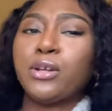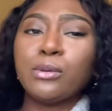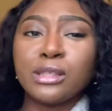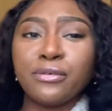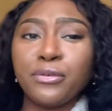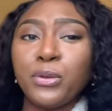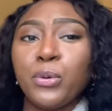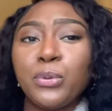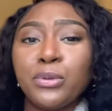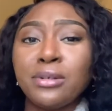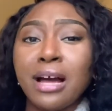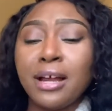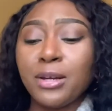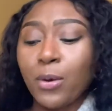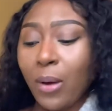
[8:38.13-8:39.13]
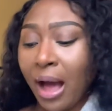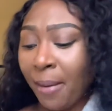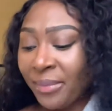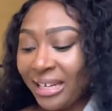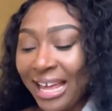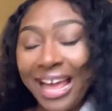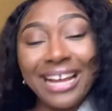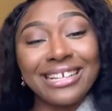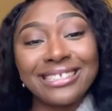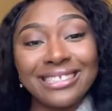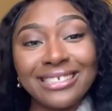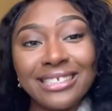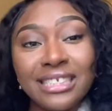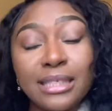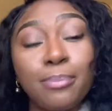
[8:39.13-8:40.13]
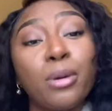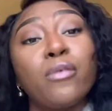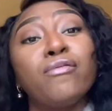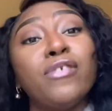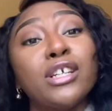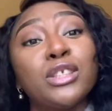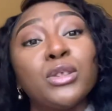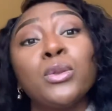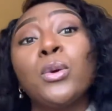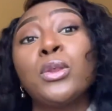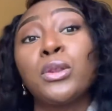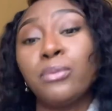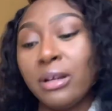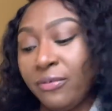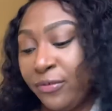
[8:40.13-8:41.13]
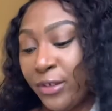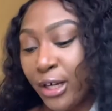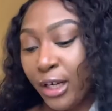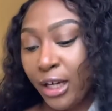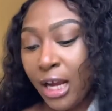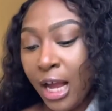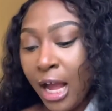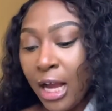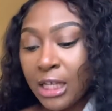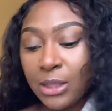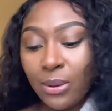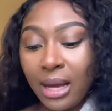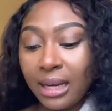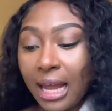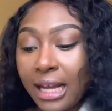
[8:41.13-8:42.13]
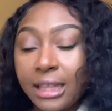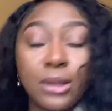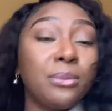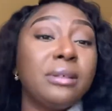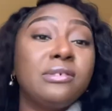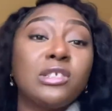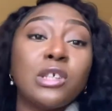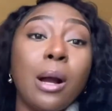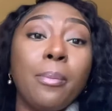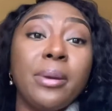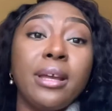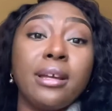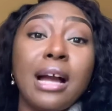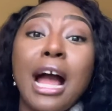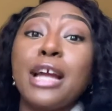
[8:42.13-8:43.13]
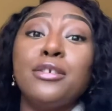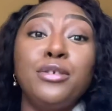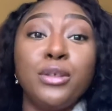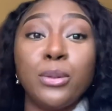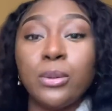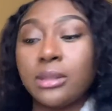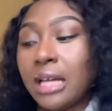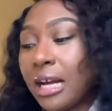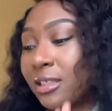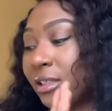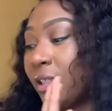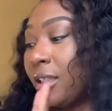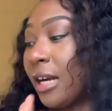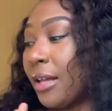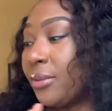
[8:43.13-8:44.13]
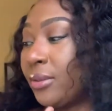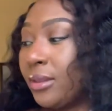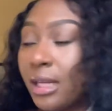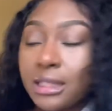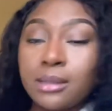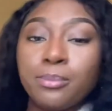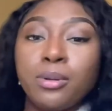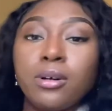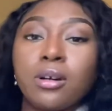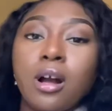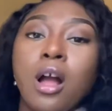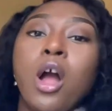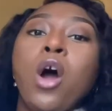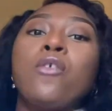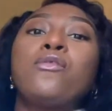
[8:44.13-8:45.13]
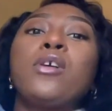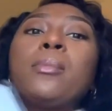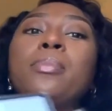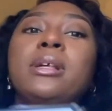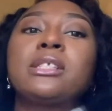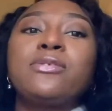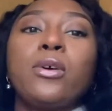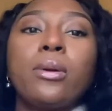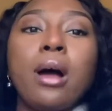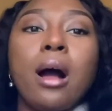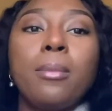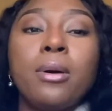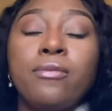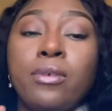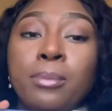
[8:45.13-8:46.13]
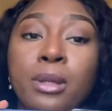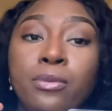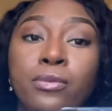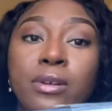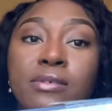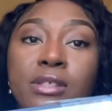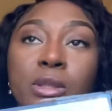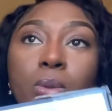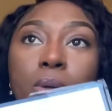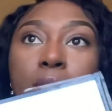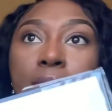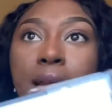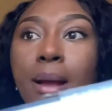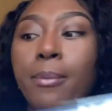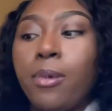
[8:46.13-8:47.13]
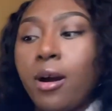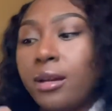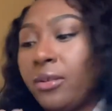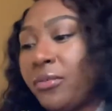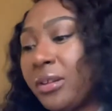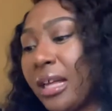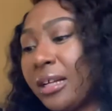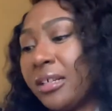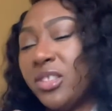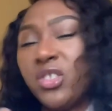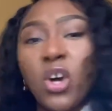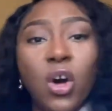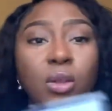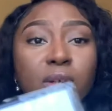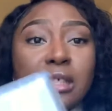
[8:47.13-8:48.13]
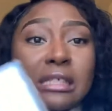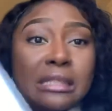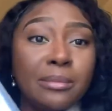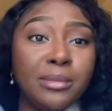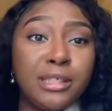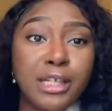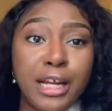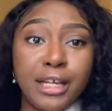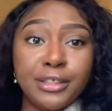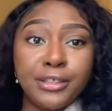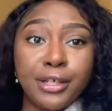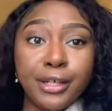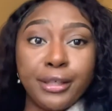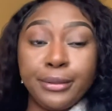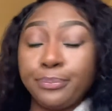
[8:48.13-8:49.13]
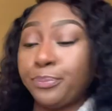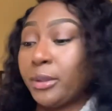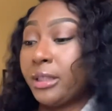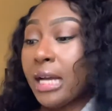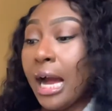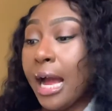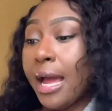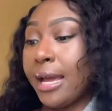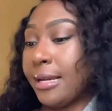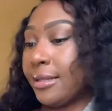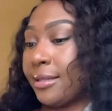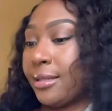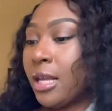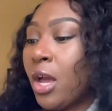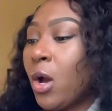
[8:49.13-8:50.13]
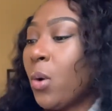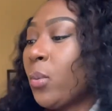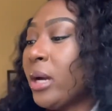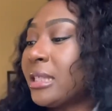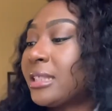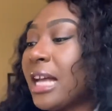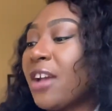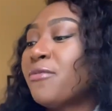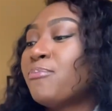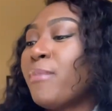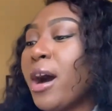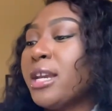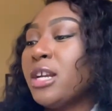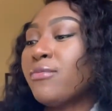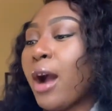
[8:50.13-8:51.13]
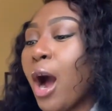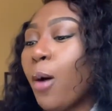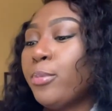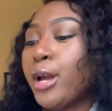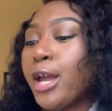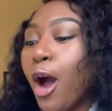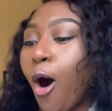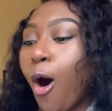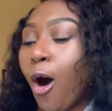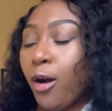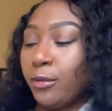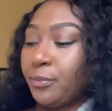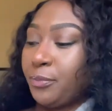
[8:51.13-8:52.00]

those of you who do not know, I'm an excellent professional thrifter, so I like thrift shopping. I do. So I actually got this book from this photo album from the thrift store, and I bought it for like $1 and some change, honey. Yes, we save money around here.